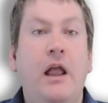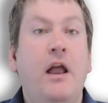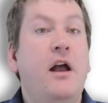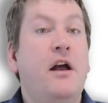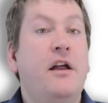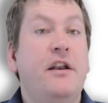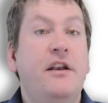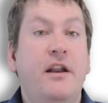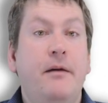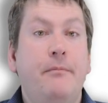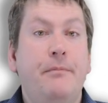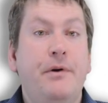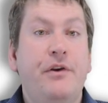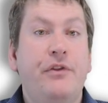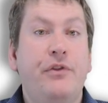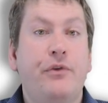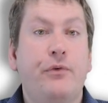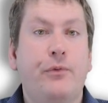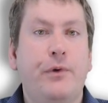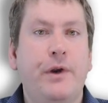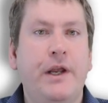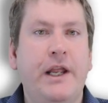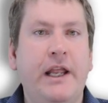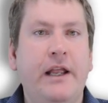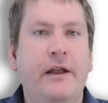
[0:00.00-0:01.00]
Number
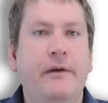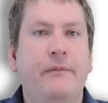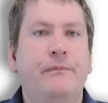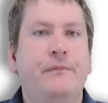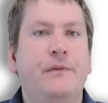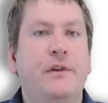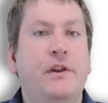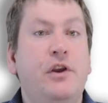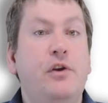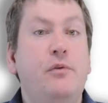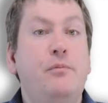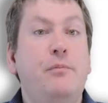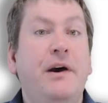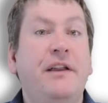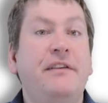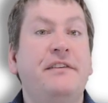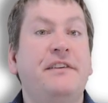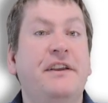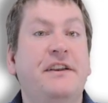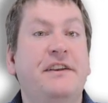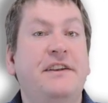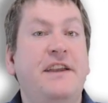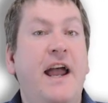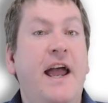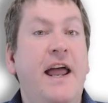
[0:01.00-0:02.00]
3, you must
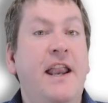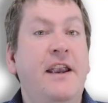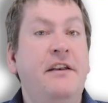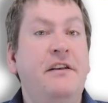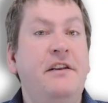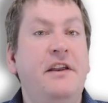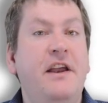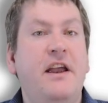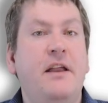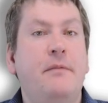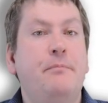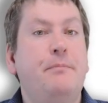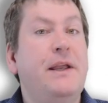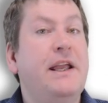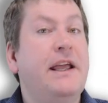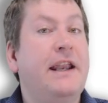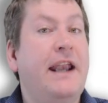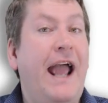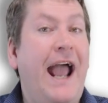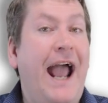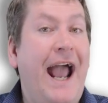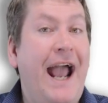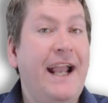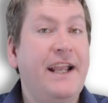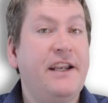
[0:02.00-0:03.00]
attend and be an
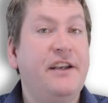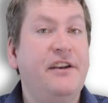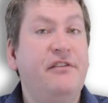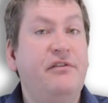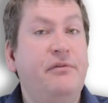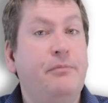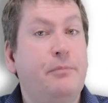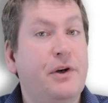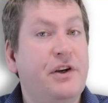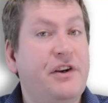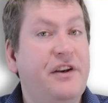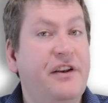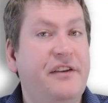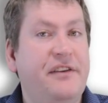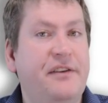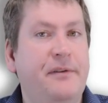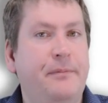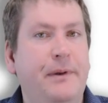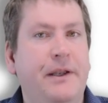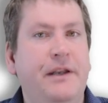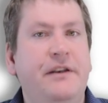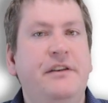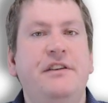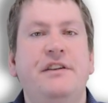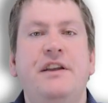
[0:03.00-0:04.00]
active
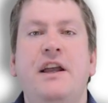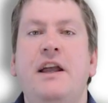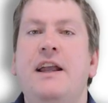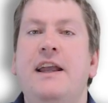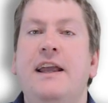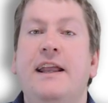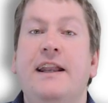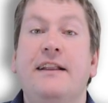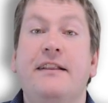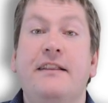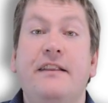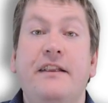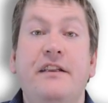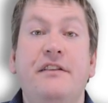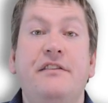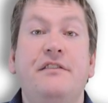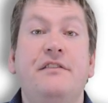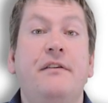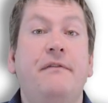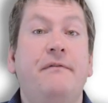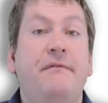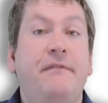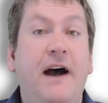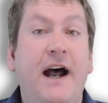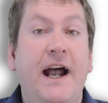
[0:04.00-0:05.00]
participant in at least
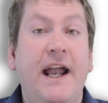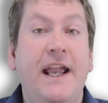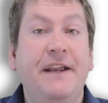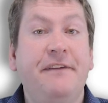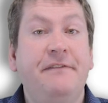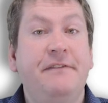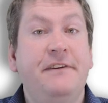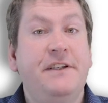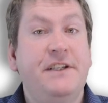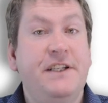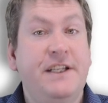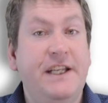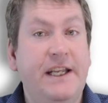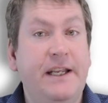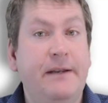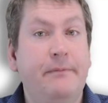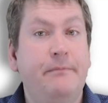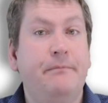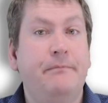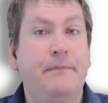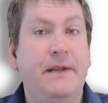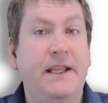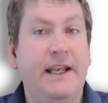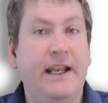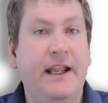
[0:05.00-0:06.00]
5
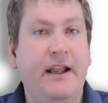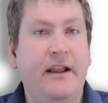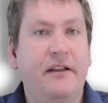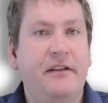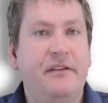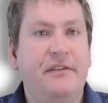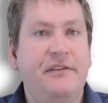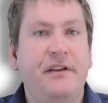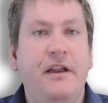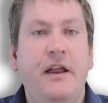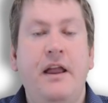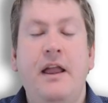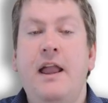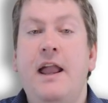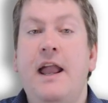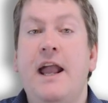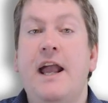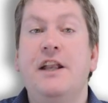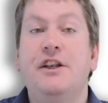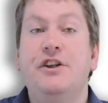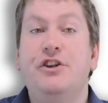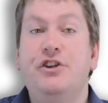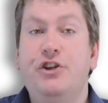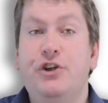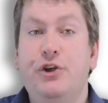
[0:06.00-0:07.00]
team meetings.
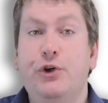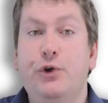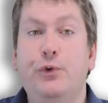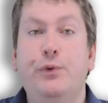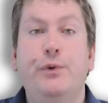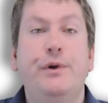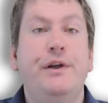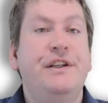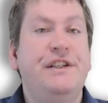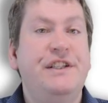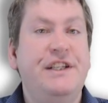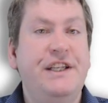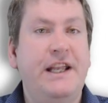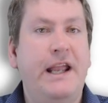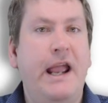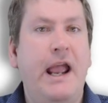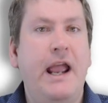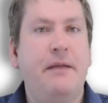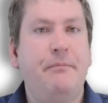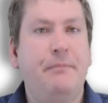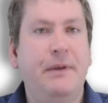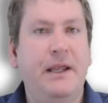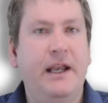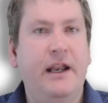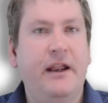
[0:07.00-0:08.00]
and 2 TA
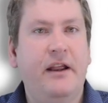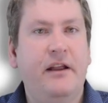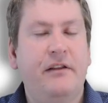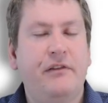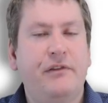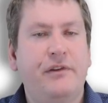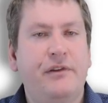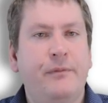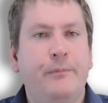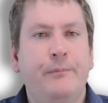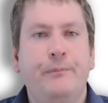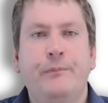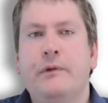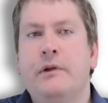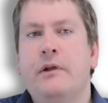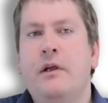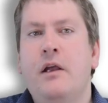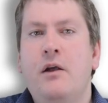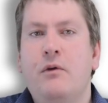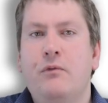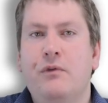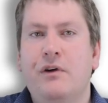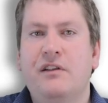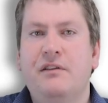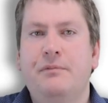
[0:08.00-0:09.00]
meetings.
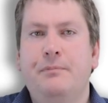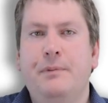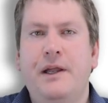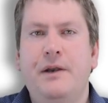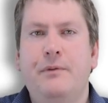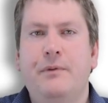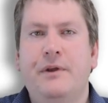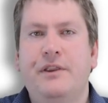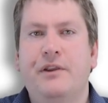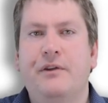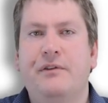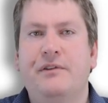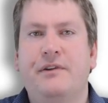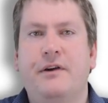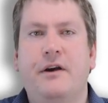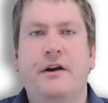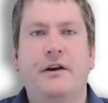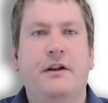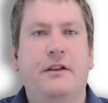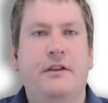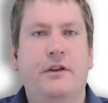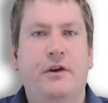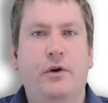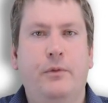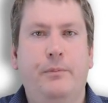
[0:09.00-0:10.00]
We'll explain what those are in
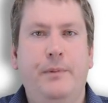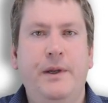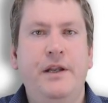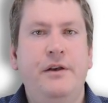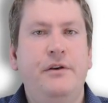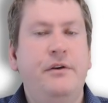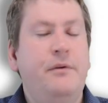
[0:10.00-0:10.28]
a little bit,